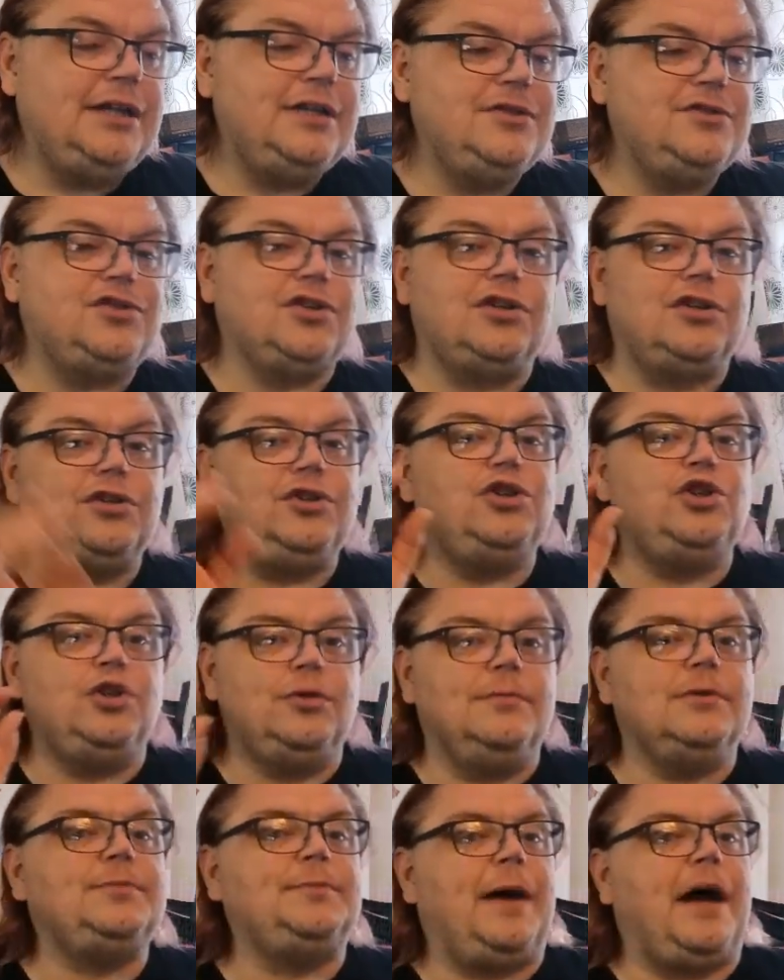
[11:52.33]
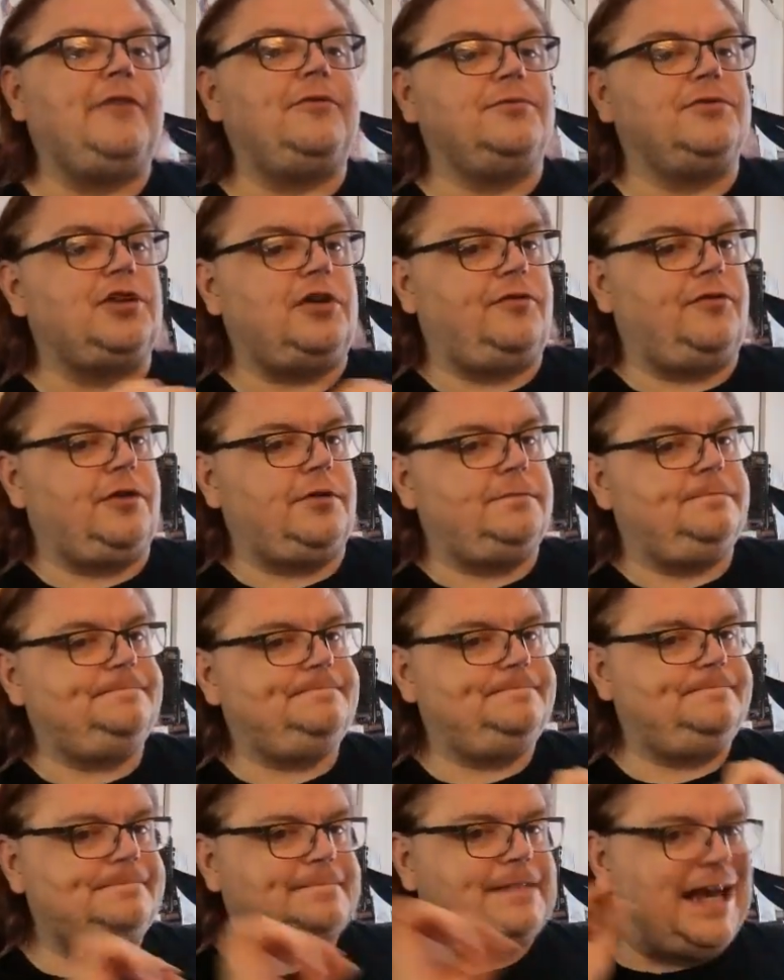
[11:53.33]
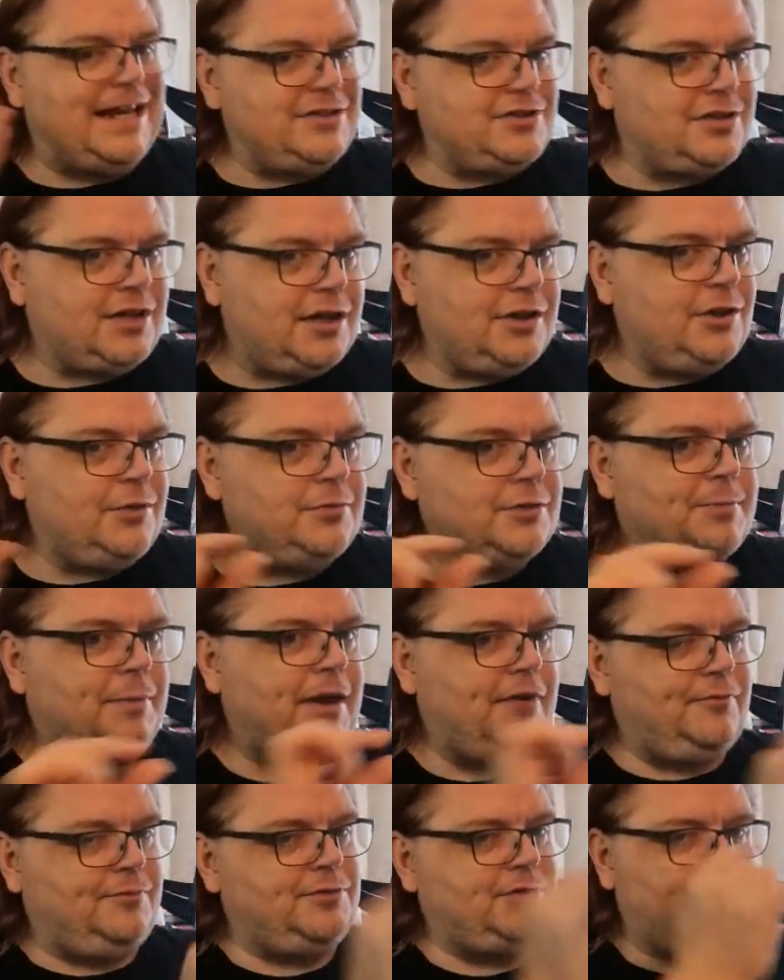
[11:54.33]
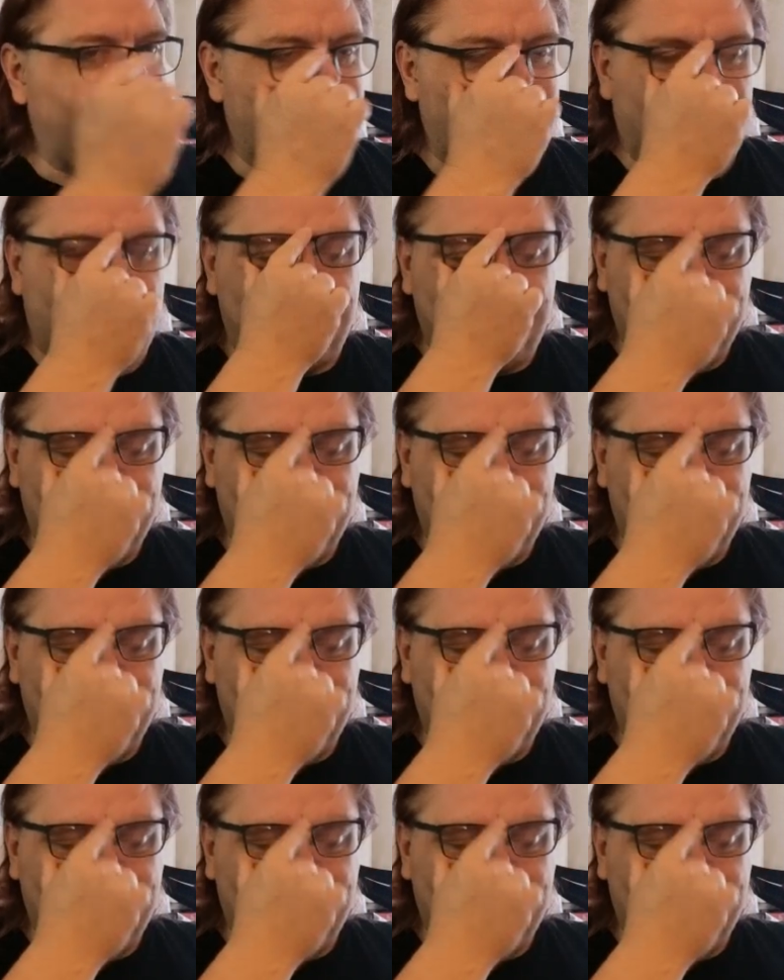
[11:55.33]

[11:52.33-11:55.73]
So you must buy from Toifu. Hashtag you must buy from Toifu.